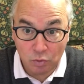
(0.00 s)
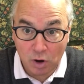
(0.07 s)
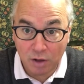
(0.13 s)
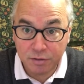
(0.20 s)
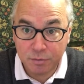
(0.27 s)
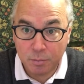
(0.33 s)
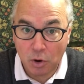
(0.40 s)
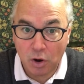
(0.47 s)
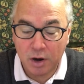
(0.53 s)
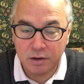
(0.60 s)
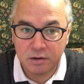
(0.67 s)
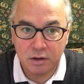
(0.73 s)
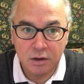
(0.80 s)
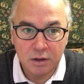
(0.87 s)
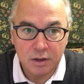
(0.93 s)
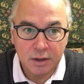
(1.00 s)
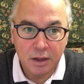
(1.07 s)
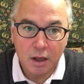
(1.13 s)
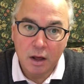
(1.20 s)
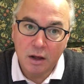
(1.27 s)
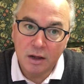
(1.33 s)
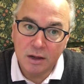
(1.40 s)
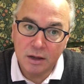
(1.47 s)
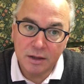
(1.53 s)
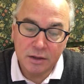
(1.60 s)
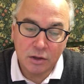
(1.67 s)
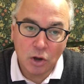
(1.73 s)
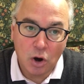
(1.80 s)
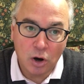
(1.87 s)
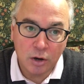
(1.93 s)
Rothbard,
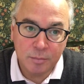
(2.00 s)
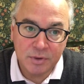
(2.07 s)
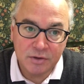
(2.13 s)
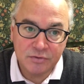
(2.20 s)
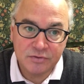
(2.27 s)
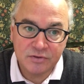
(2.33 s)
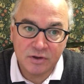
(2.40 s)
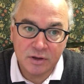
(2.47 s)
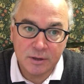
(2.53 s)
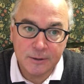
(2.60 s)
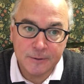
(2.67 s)
economist,